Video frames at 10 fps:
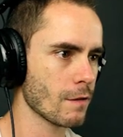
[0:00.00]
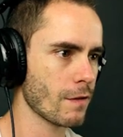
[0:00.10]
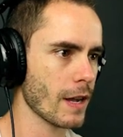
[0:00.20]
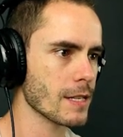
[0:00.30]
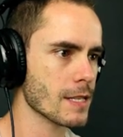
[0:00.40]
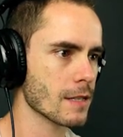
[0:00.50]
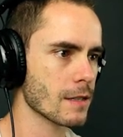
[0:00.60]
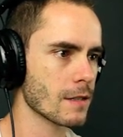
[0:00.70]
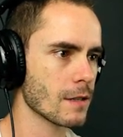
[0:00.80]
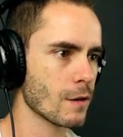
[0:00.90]
Face.
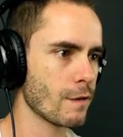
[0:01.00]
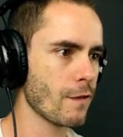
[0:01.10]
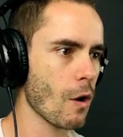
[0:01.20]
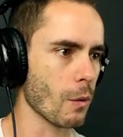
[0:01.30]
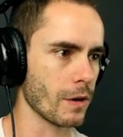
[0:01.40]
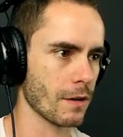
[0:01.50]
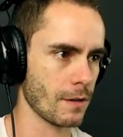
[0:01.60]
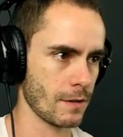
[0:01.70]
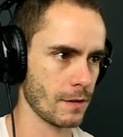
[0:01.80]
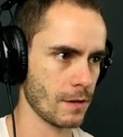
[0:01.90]
Forward.
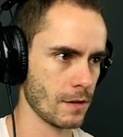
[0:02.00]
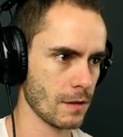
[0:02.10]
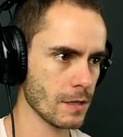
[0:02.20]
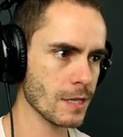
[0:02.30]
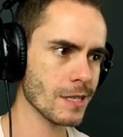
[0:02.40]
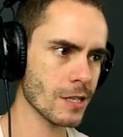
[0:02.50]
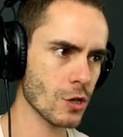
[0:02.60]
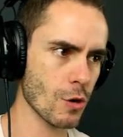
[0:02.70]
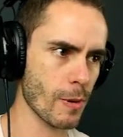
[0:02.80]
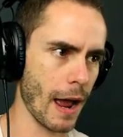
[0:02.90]
This isn't
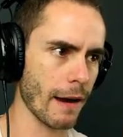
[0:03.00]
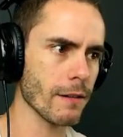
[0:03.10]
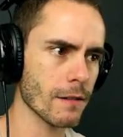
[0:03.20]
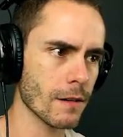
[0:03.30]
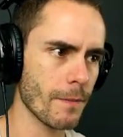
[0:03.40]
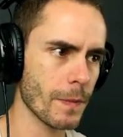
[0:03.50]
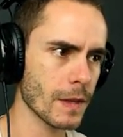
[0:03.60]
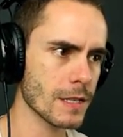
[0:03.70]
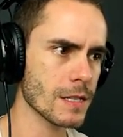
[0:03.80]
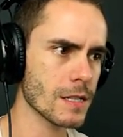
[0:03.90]
too bad.
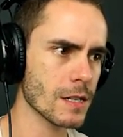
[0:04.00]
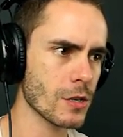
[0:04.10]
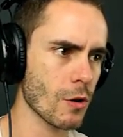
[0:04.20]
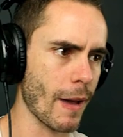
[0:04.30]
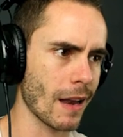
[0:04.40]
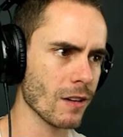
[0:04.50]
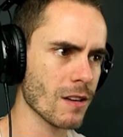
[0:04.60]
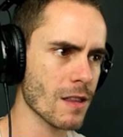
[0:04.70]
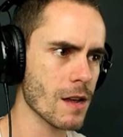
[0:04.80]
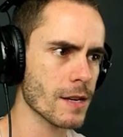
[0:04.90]
This isn't too bad. Look
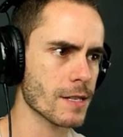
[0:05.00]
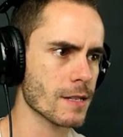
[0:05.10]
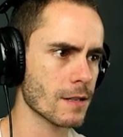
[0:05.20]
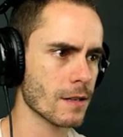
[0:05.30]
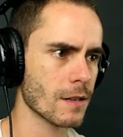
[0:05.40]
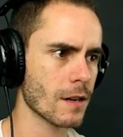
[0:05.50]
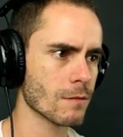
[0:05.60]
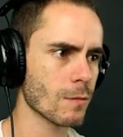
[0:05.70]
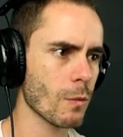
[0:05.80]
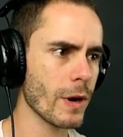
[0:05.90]
at this.
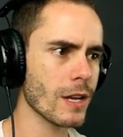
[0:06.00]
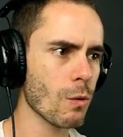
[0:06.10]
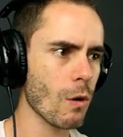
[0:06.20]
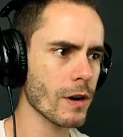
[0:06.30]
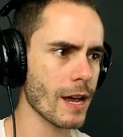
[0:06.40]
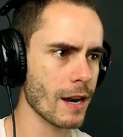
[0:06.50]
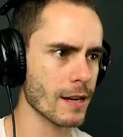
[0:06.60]
When we coordinate